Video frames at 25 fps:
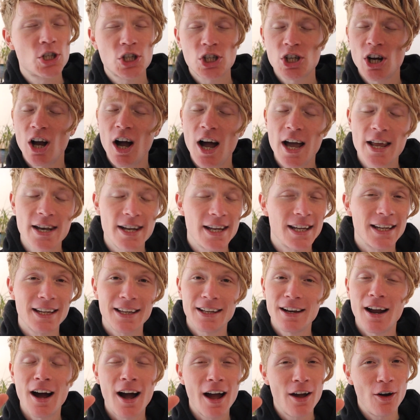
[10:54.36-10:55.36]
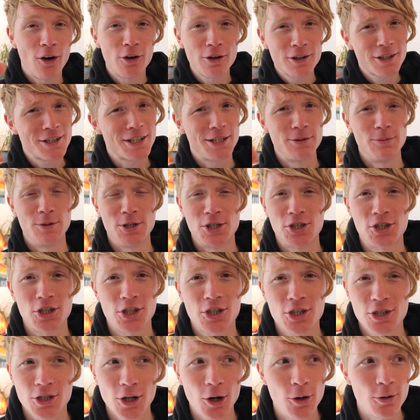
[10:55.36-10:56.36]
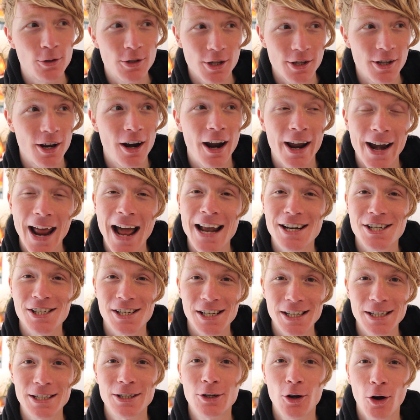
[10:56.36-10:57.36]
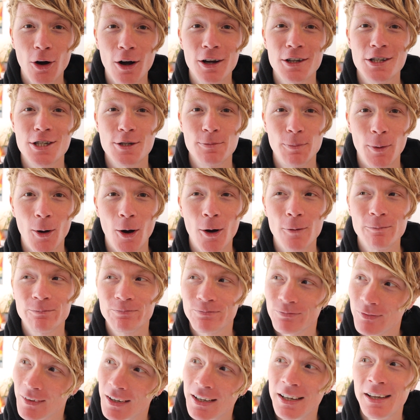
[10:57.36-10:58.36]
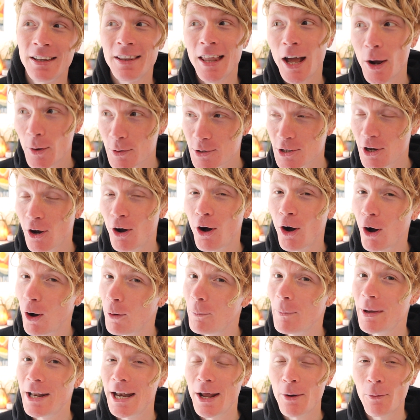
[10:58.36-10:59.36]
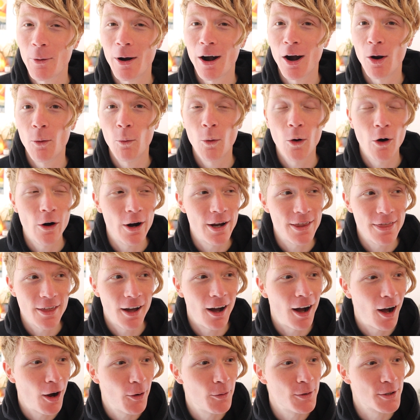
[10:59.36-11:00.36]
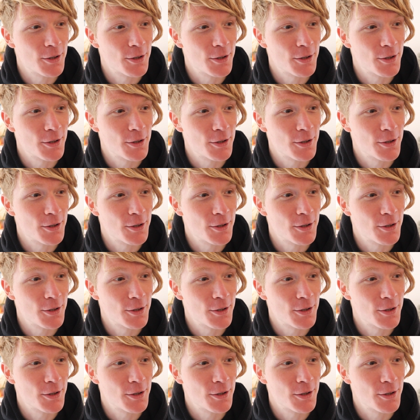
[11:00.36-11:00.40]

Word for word: was shining and I honestly was just stoked that I'd actually got a spot. There was a hot minute where I worried that I